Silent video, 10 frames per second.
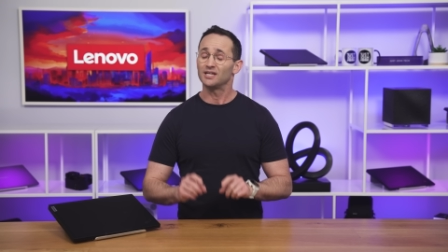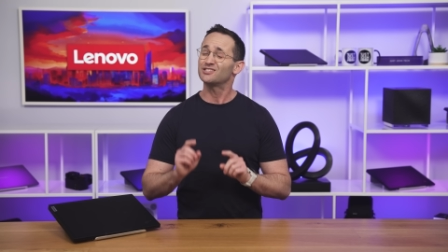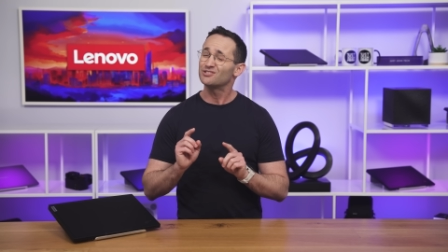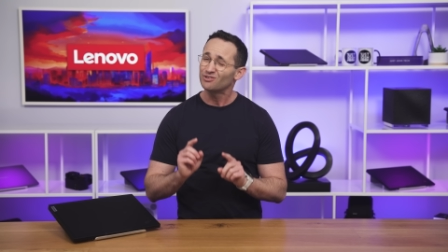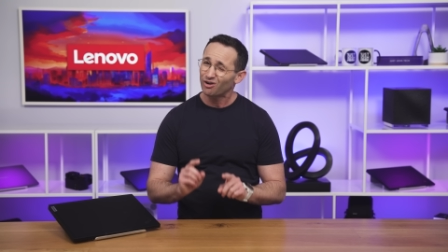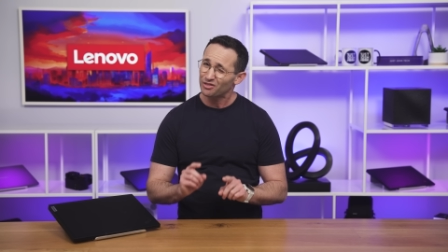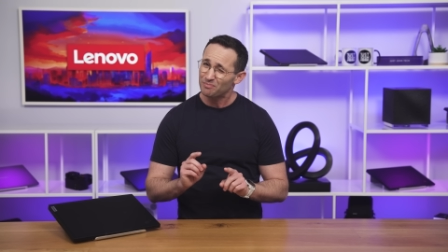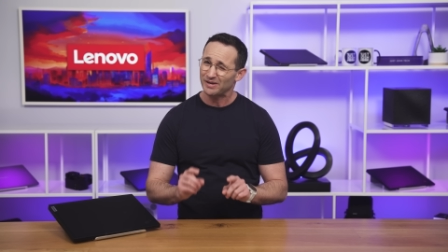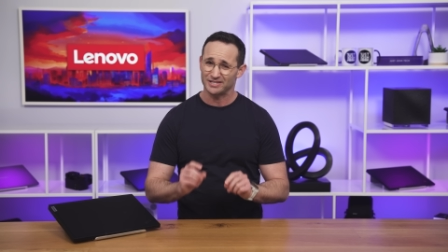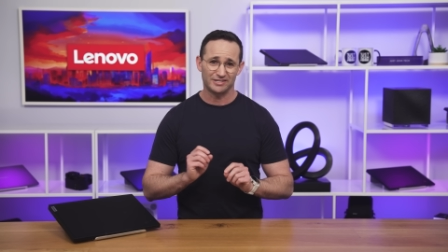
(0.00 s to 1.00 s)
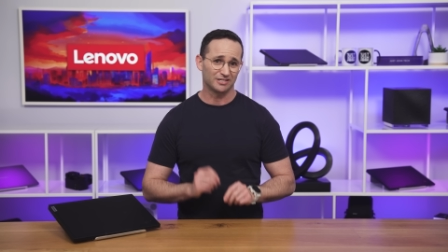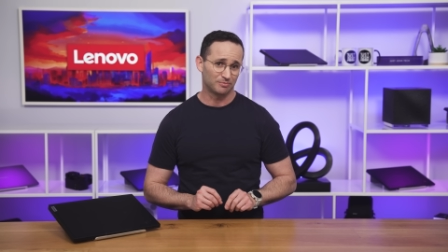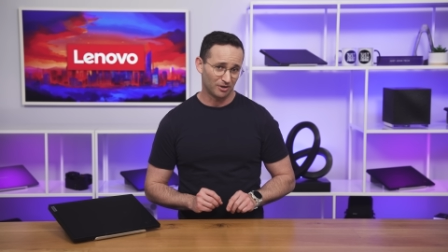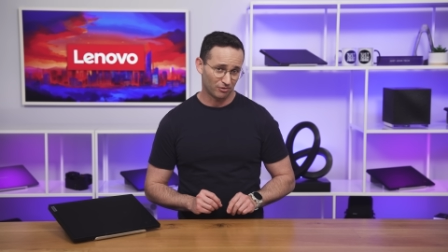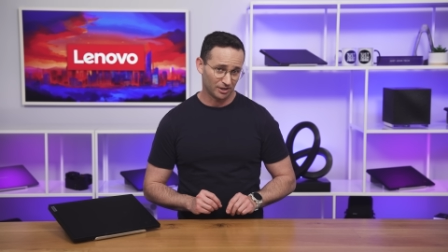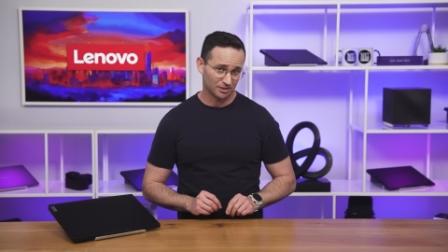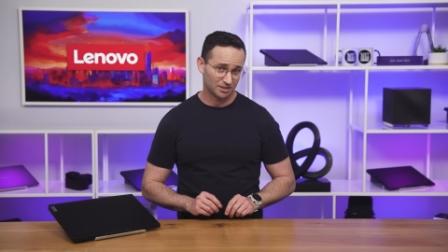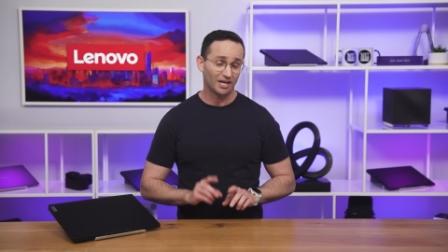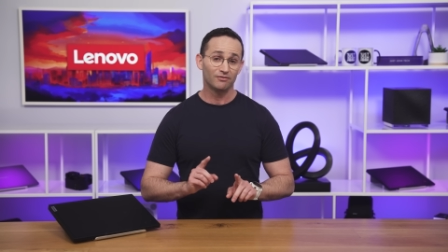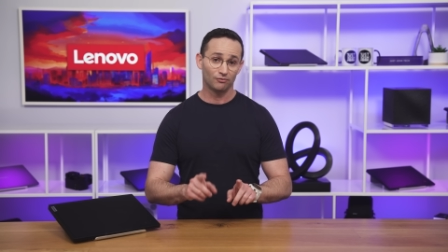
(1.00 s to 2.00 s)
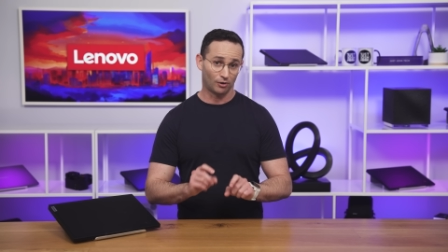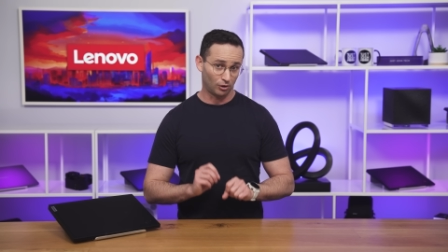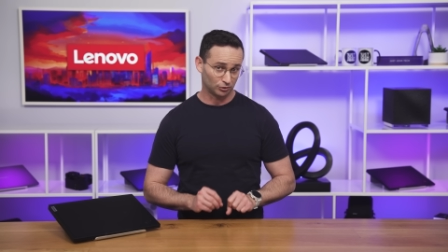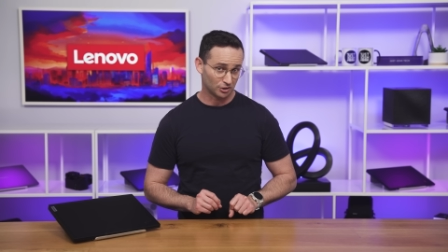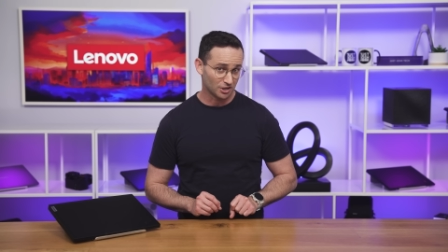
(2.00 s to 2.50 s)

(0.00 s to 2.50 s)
It's not the best experience, even for older